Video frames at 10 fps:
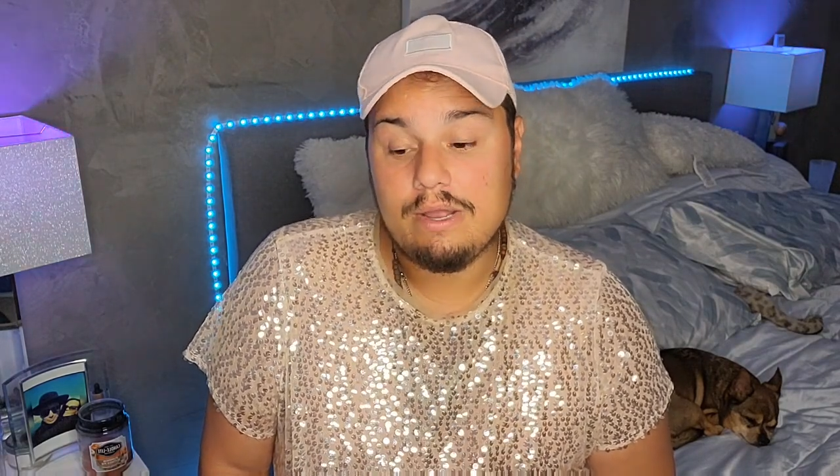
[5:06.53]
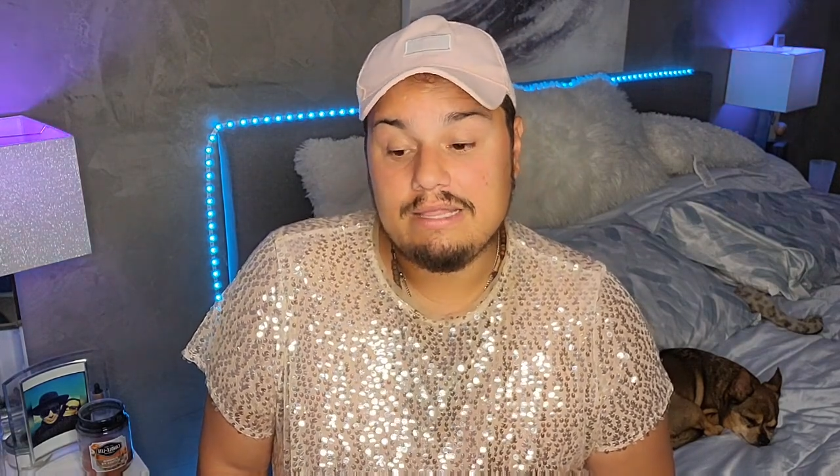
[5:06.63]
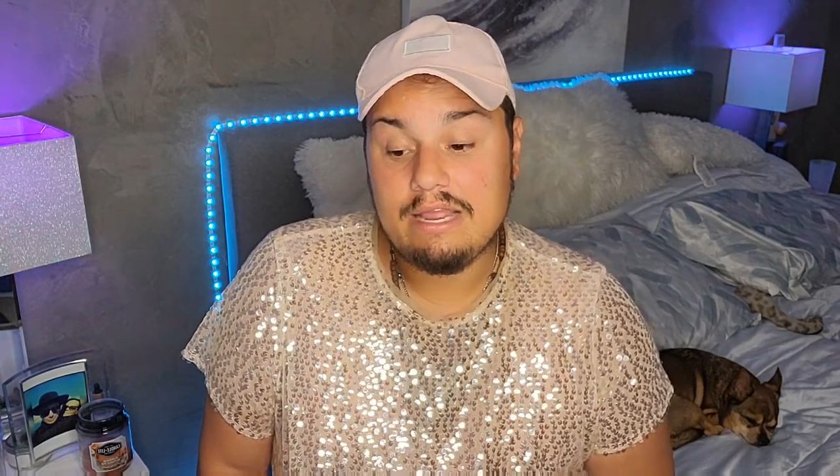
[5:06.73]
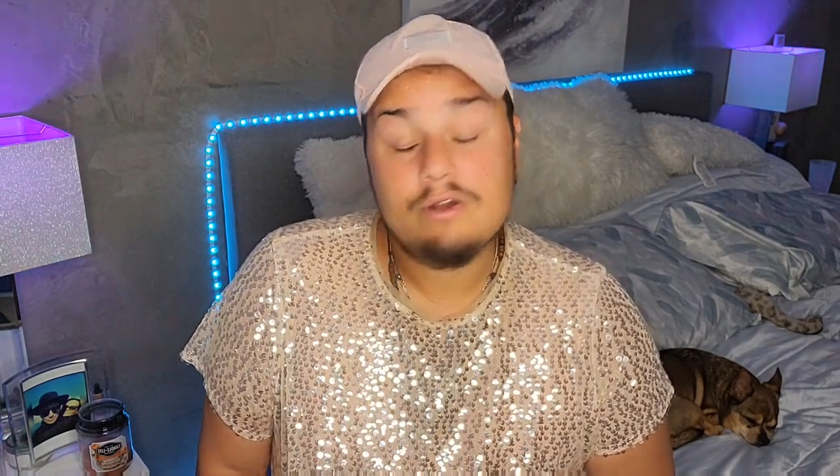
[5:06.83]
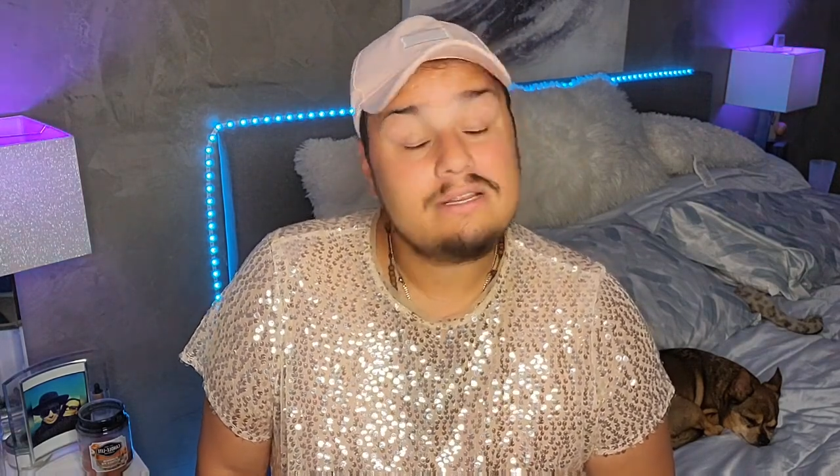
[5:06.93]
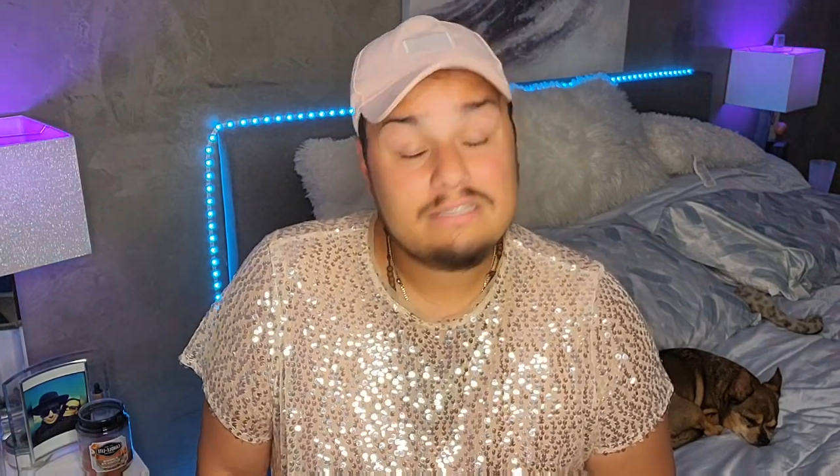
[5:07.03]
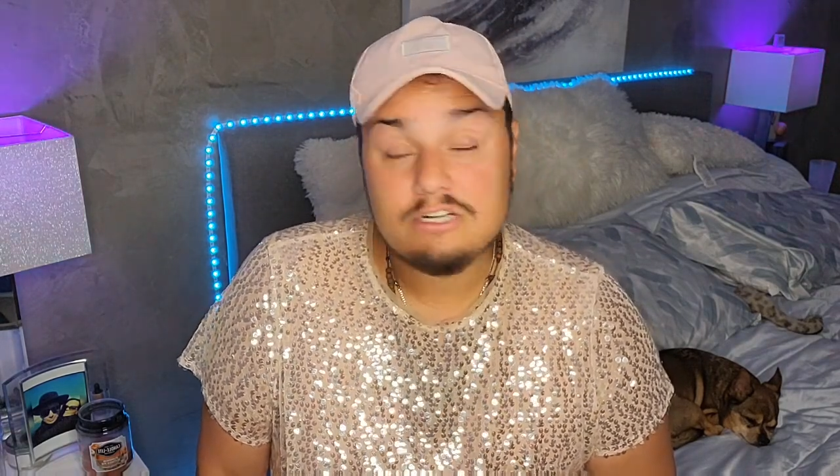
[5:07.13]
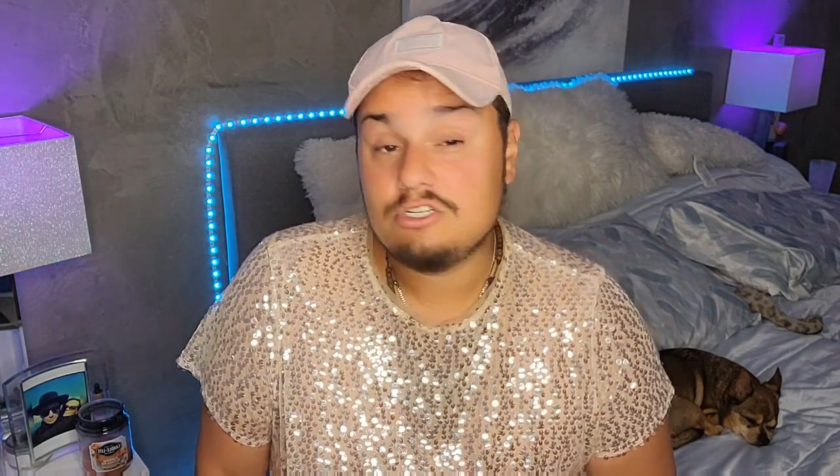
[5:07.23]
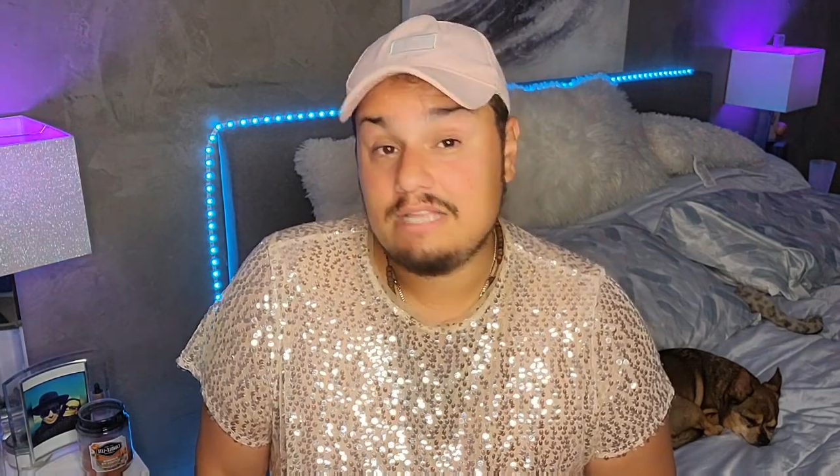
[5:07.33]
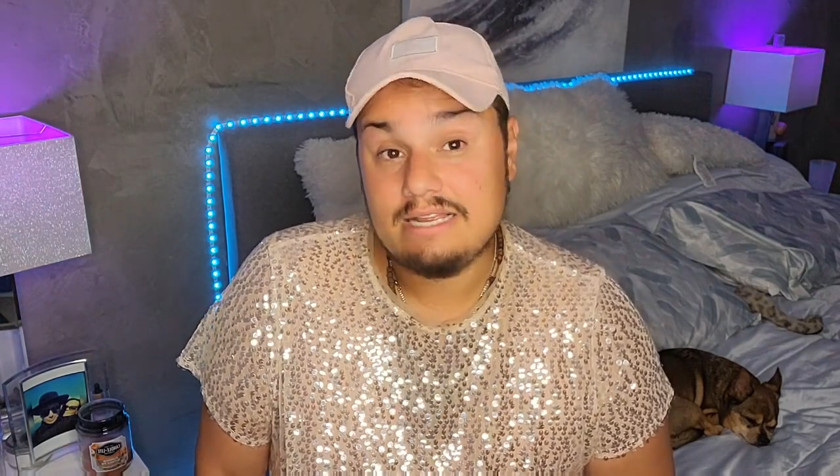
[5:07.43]
And there is
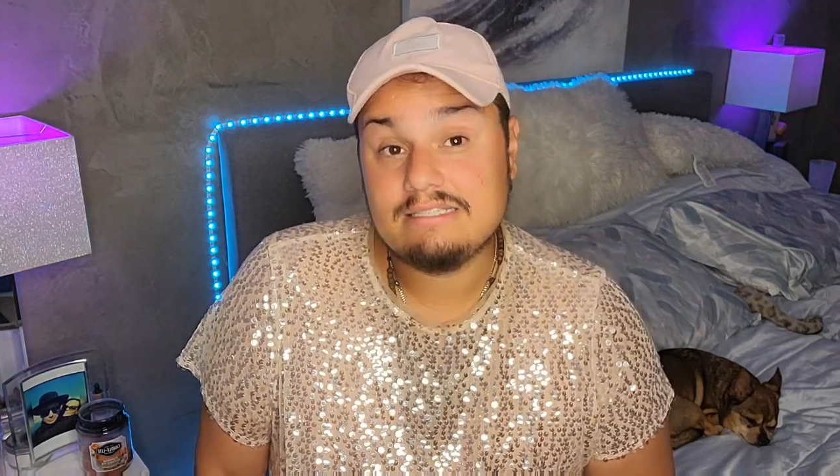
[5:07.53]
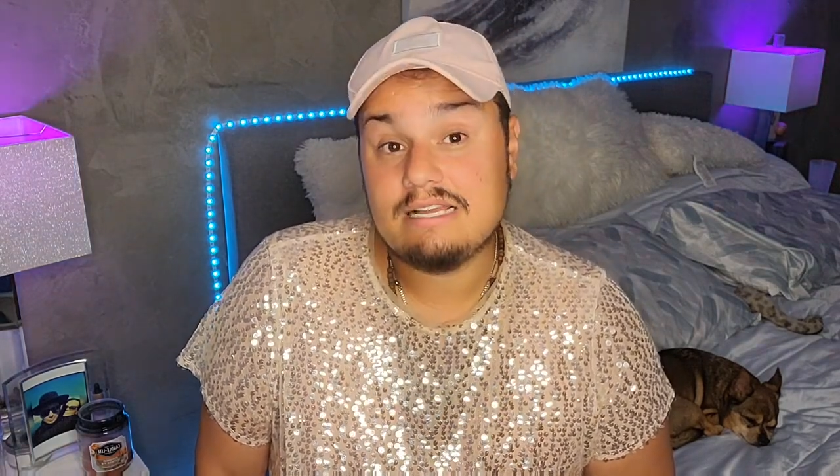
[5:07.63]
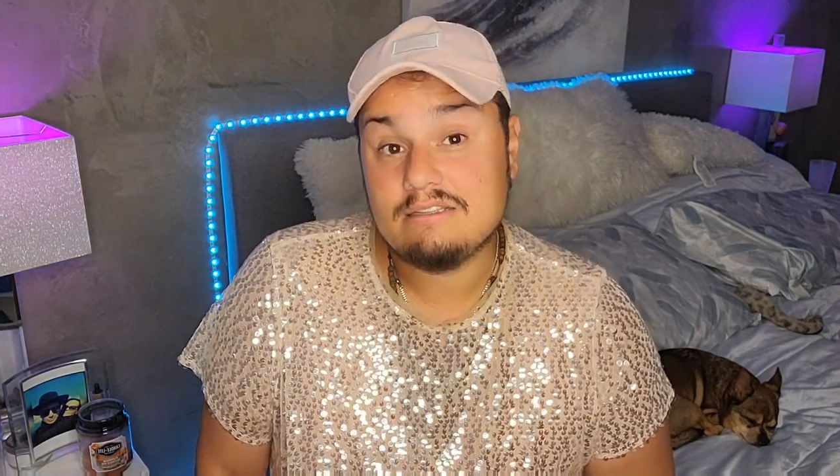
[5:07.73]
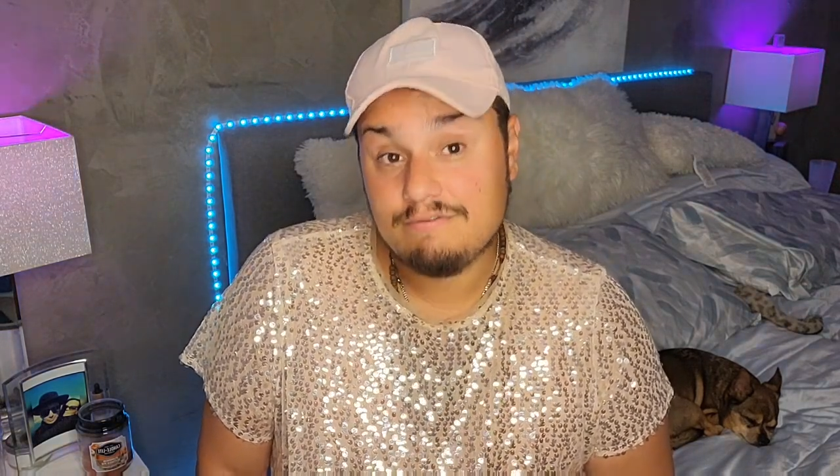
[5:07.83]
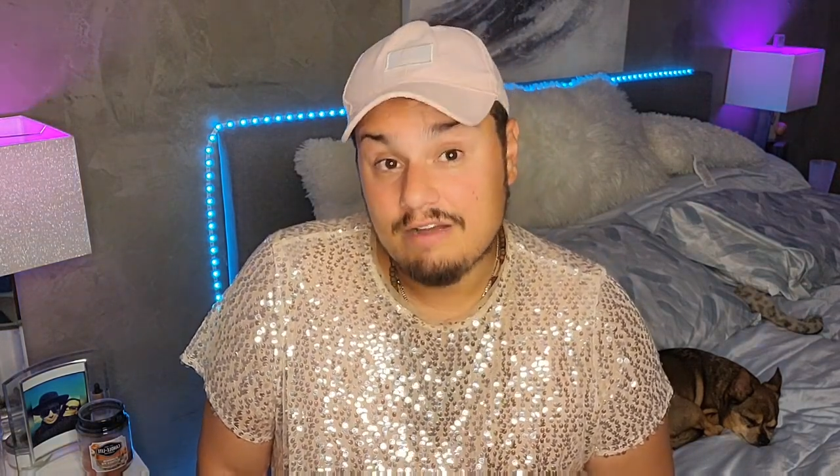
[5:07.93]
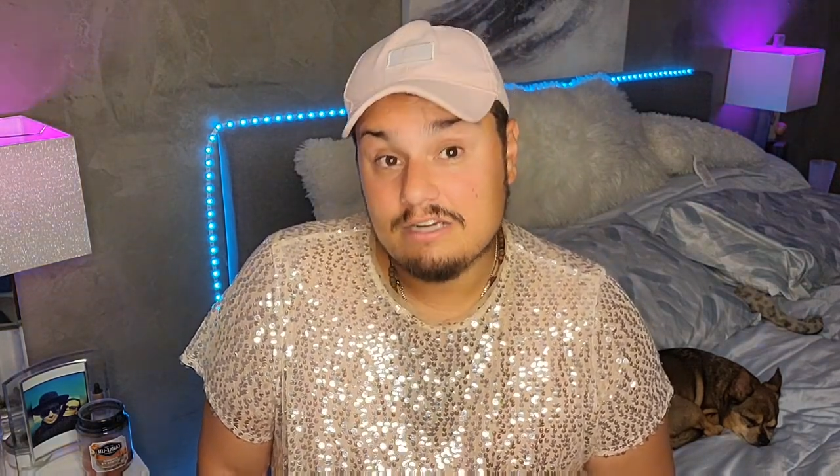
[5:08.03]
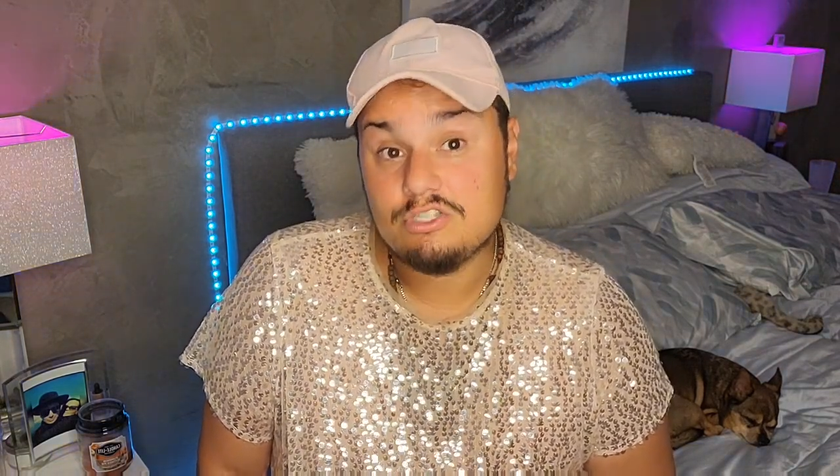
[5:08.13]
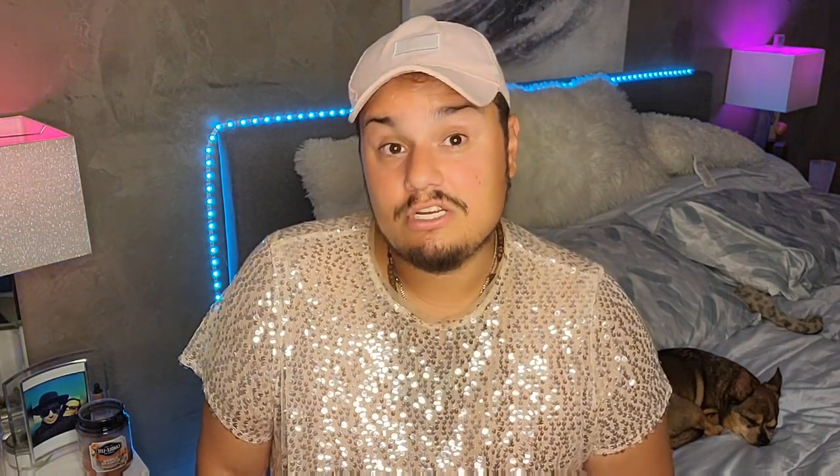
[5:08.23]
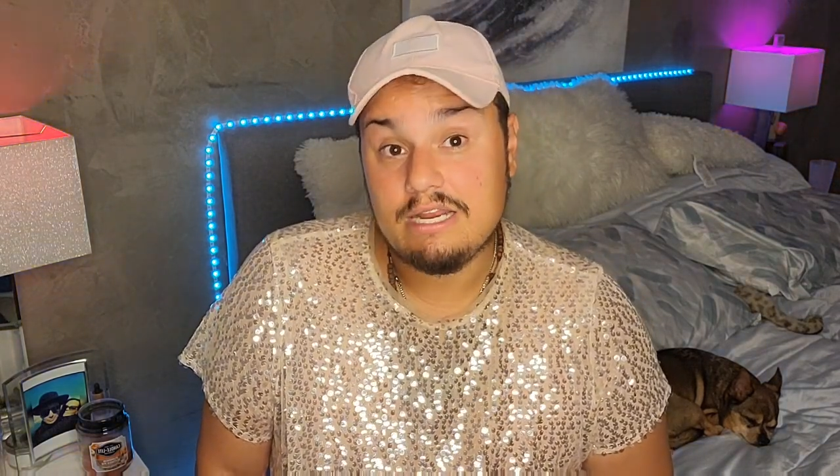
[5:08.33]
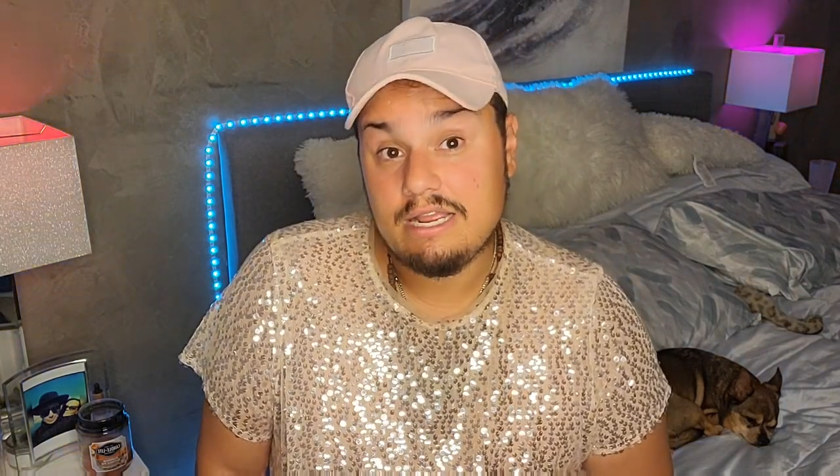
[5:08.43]
such things as
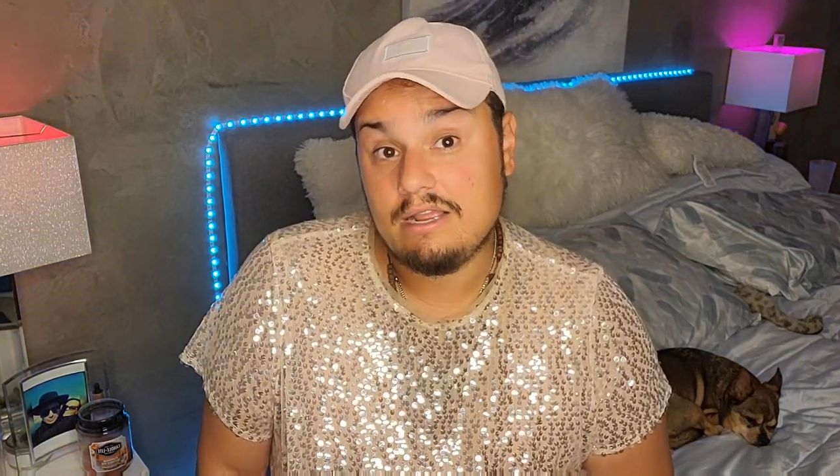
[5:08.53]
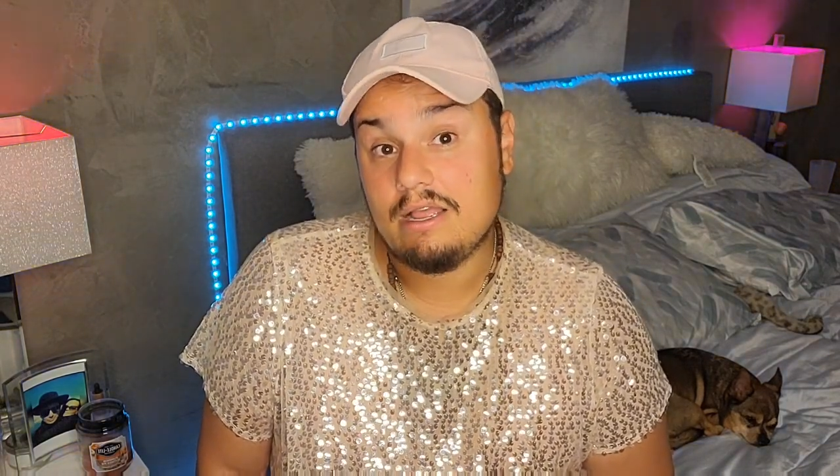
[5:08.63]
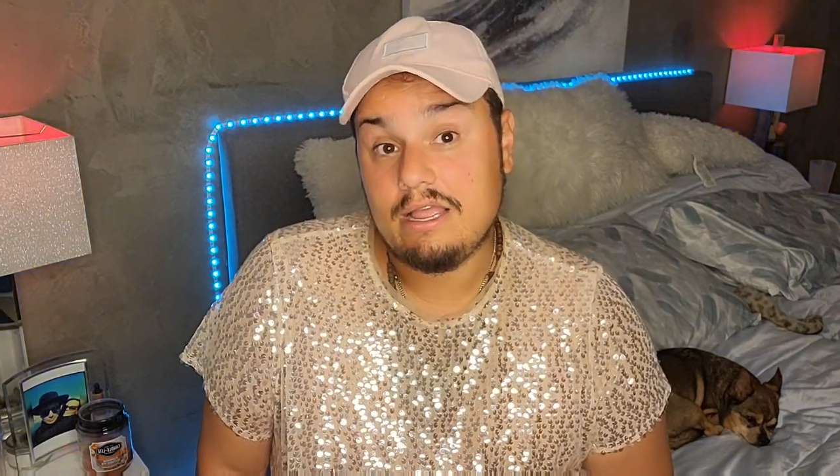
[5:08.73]
functioning,